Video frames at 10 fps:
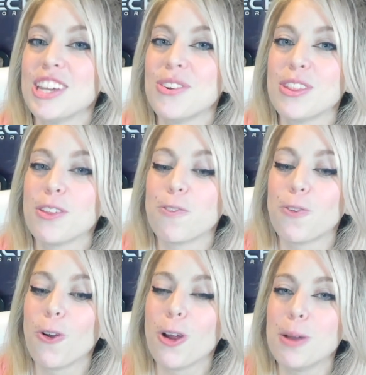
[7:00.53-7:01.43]
you in the
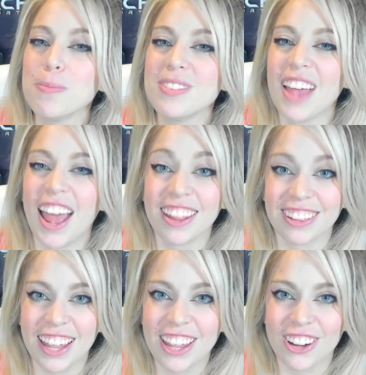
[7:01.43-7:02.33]
forums and
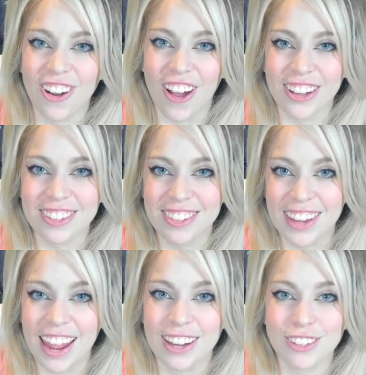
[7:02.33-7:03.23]
later on
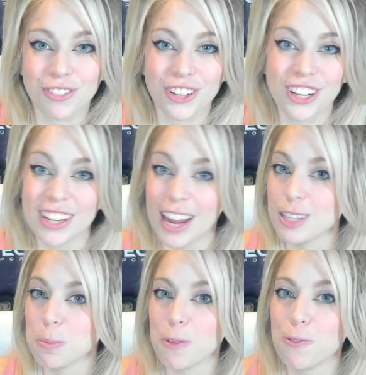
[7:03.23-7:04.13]
stage for your next
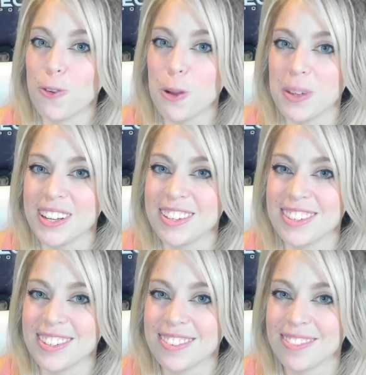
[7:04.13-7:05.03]
performance.